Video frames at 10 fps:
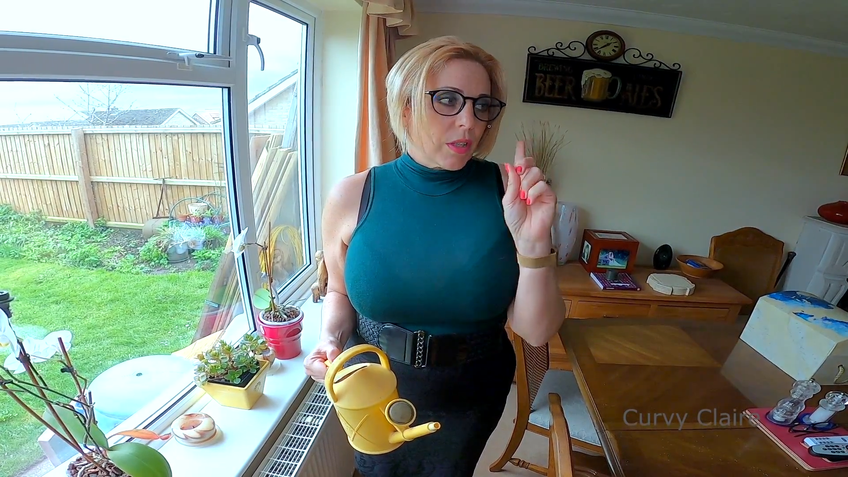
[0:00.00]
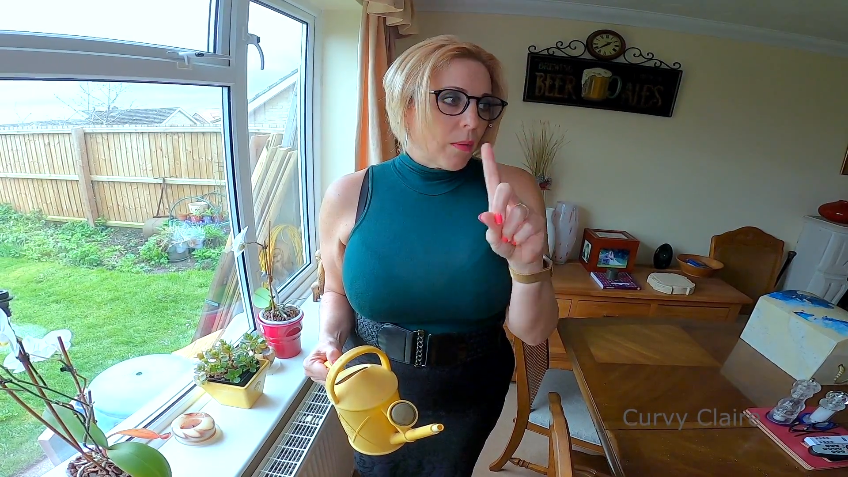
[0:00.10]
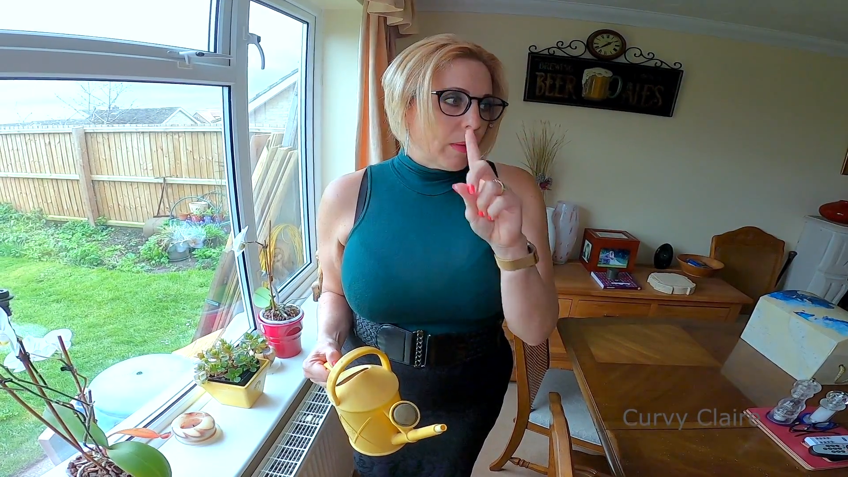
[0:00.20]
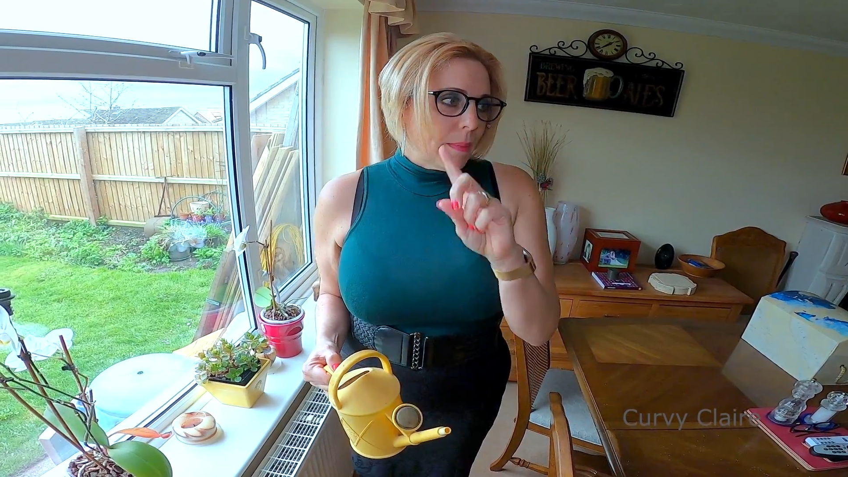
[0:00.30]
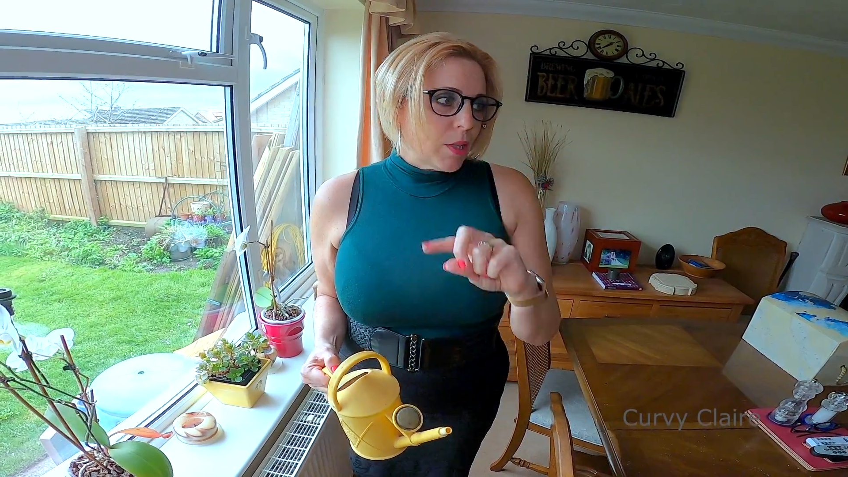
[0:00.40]

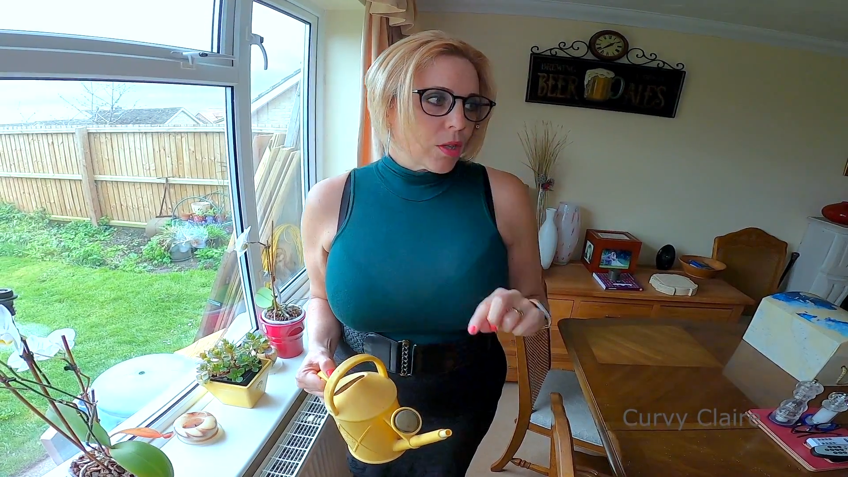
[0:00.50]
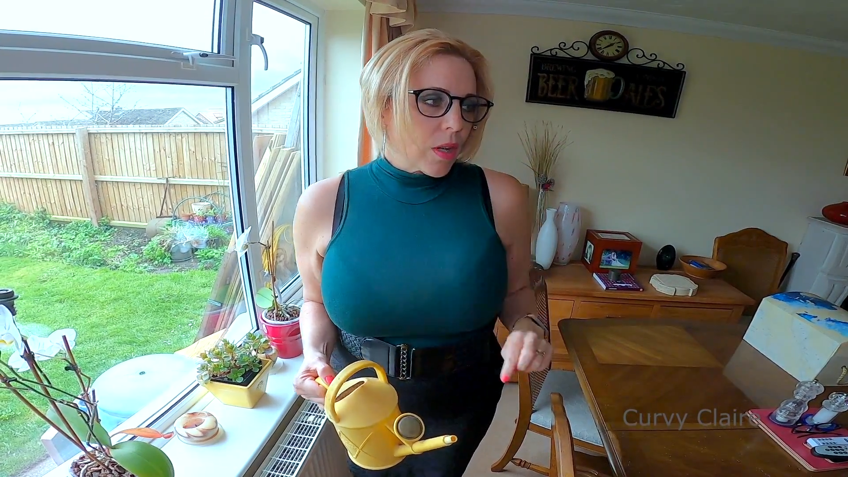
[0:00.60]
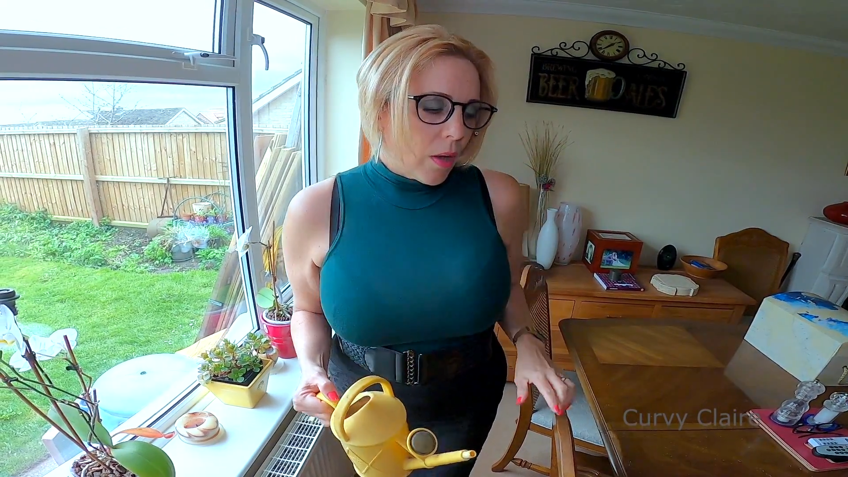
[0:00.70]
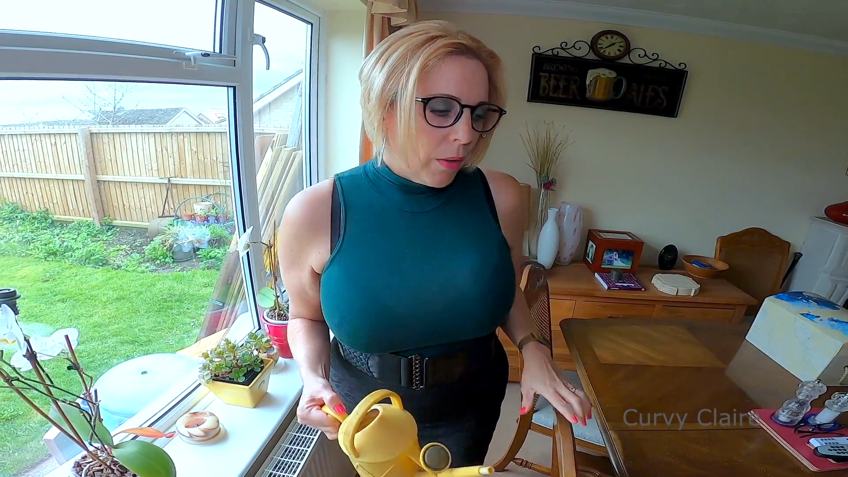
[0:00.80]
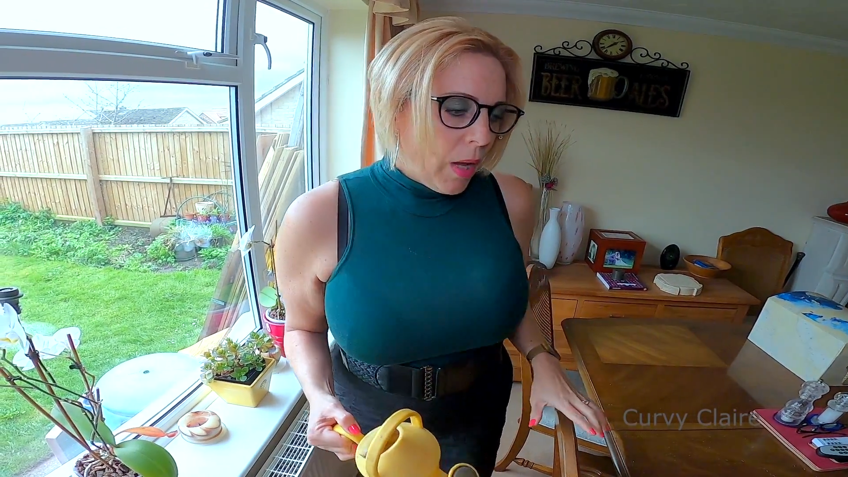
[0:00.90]
So let me
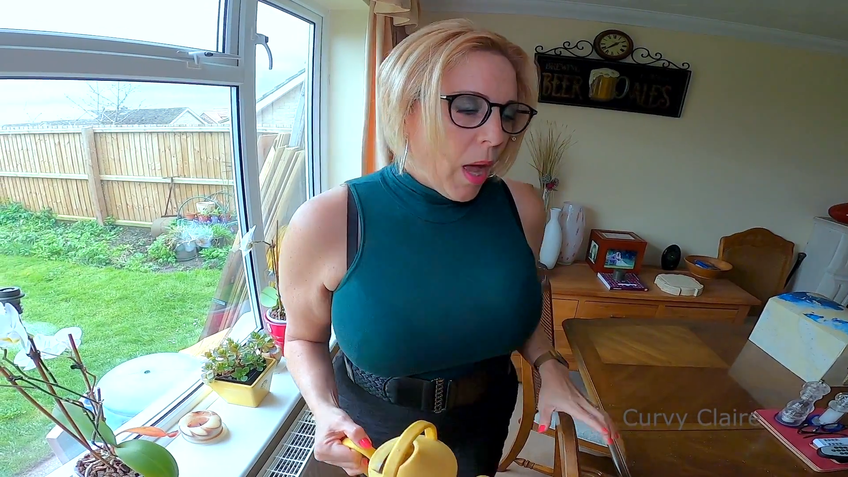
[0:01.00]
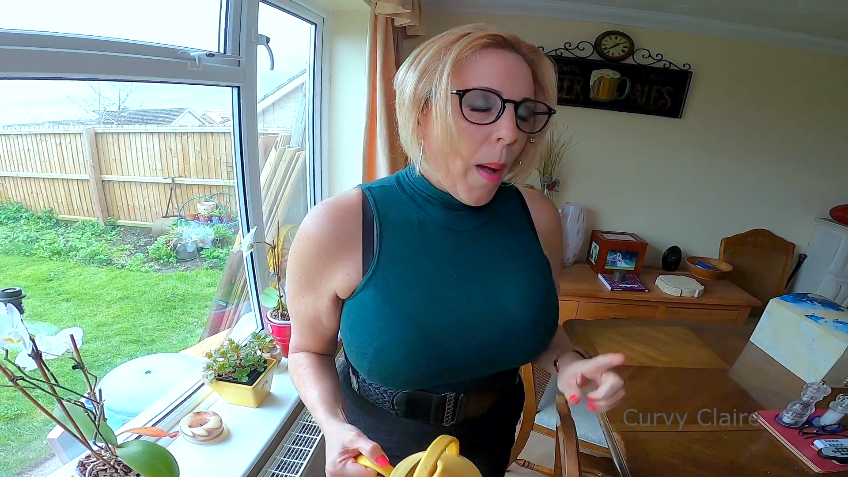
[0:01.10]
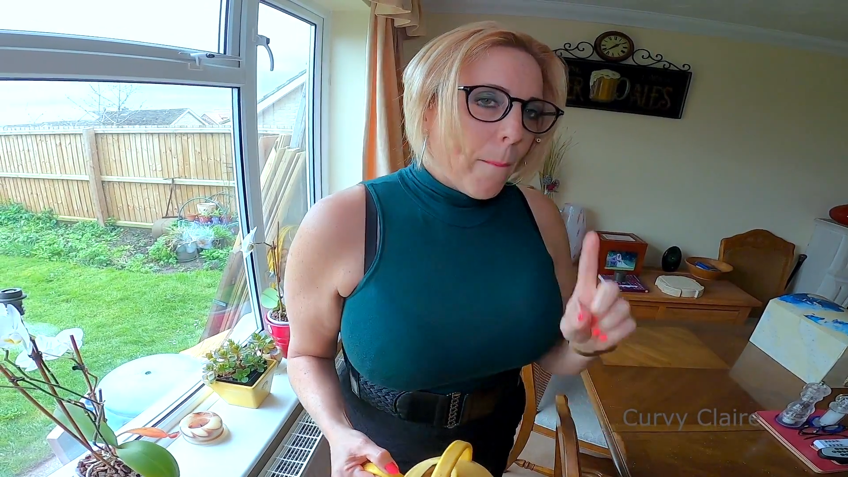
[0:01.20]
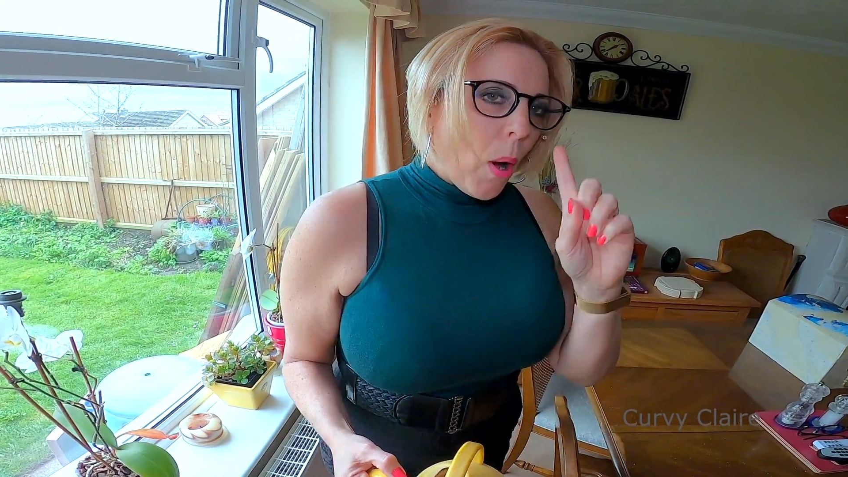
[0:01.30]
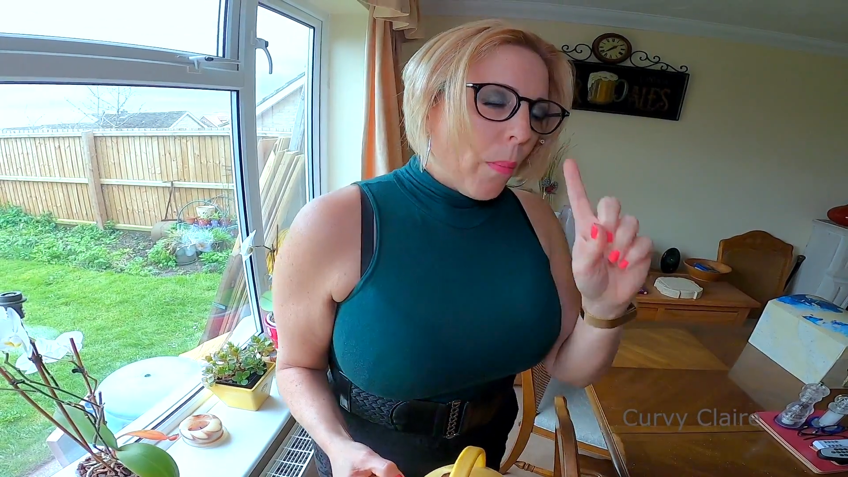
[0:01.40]
just go
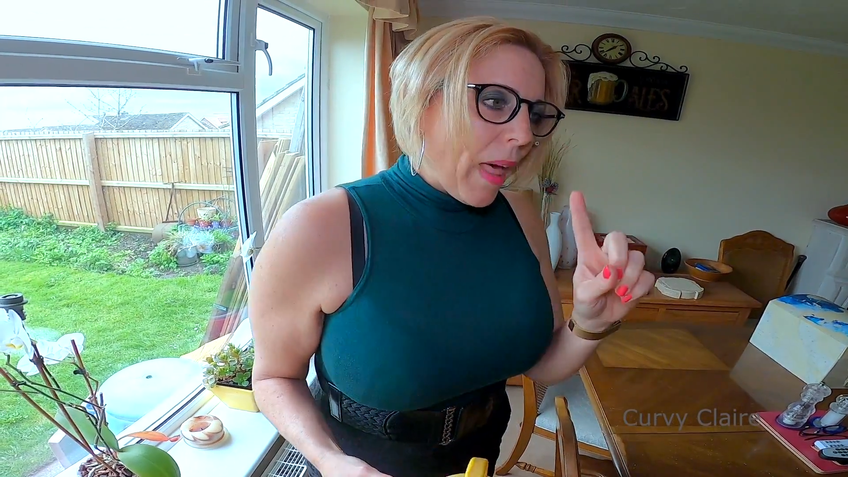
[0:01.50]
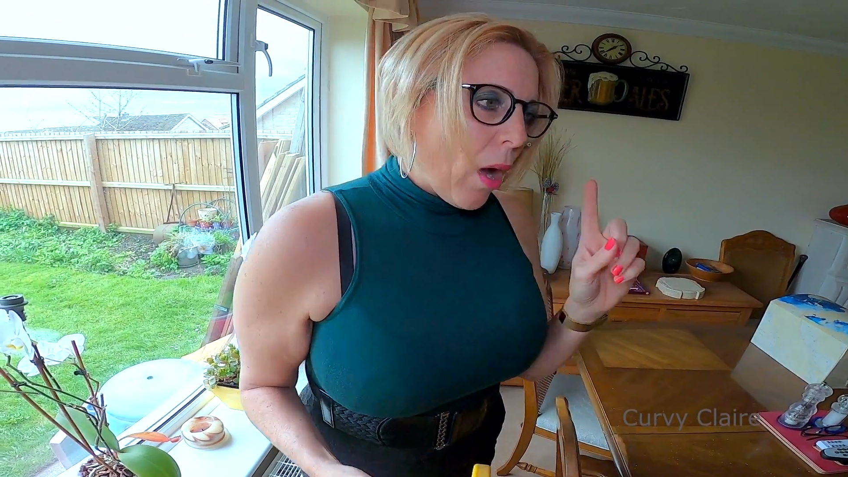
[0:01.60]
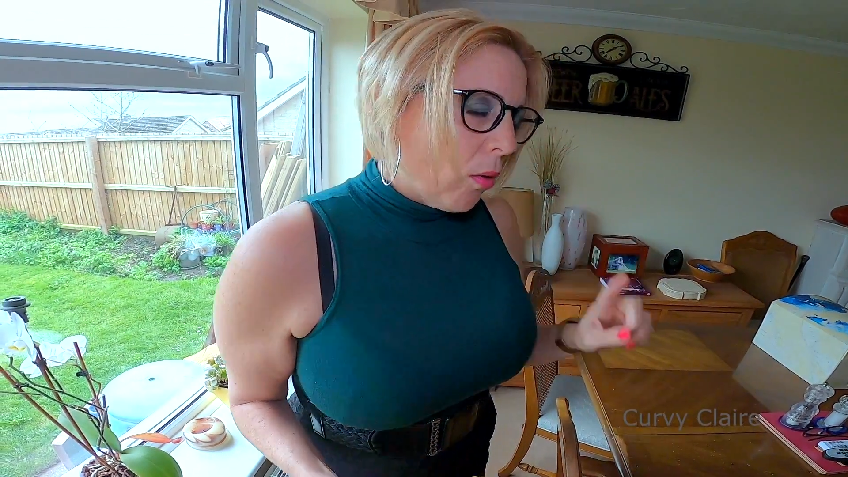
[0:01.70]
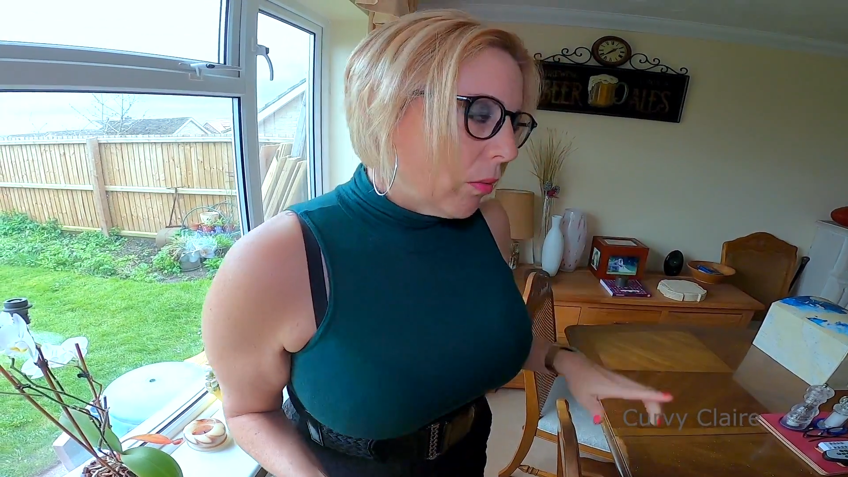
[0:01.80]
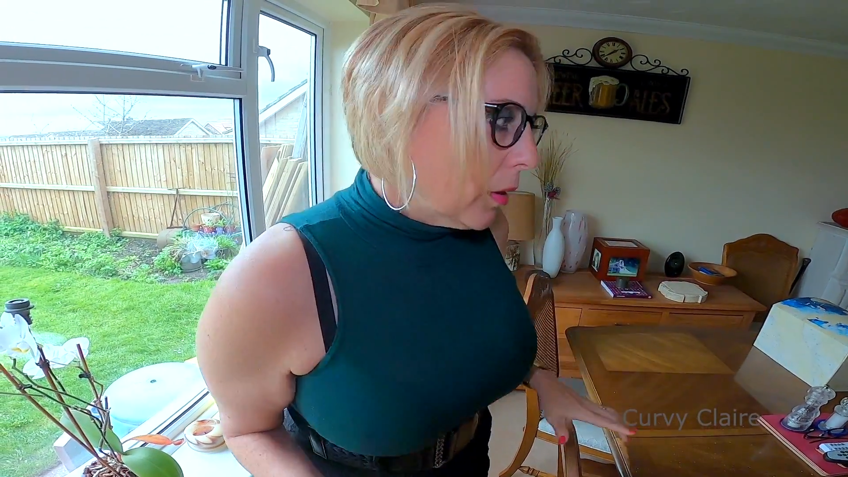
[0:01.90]
pop
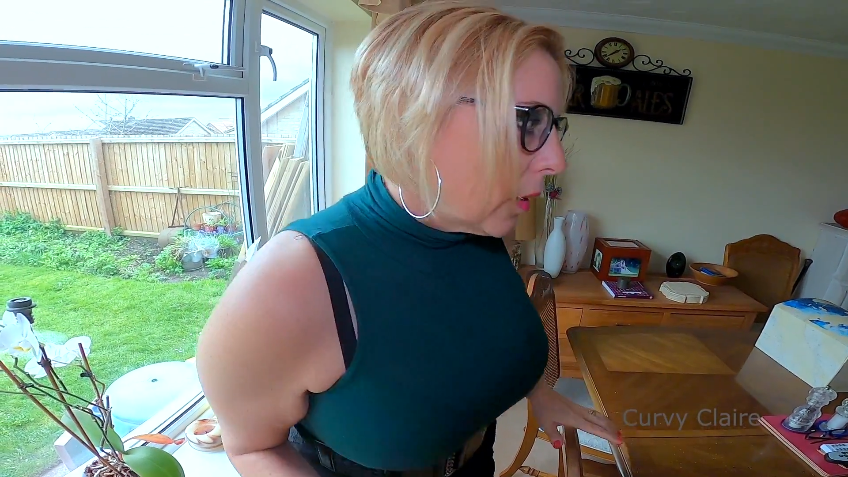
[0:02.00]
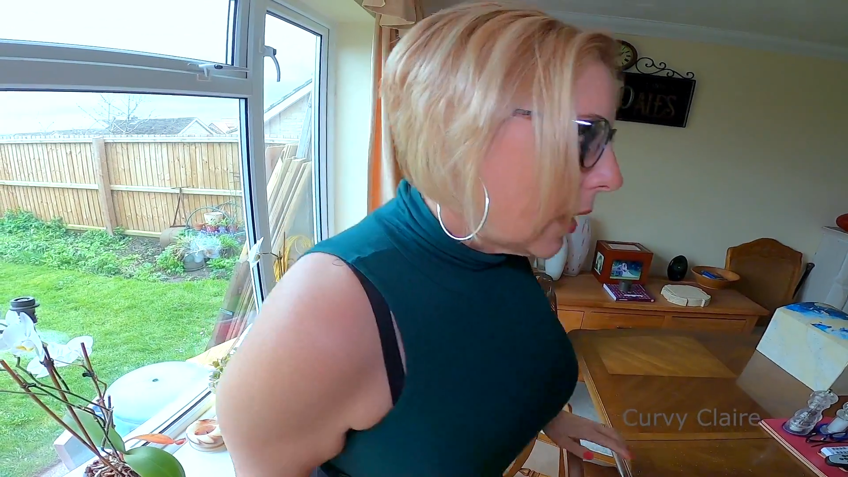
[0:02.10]
that on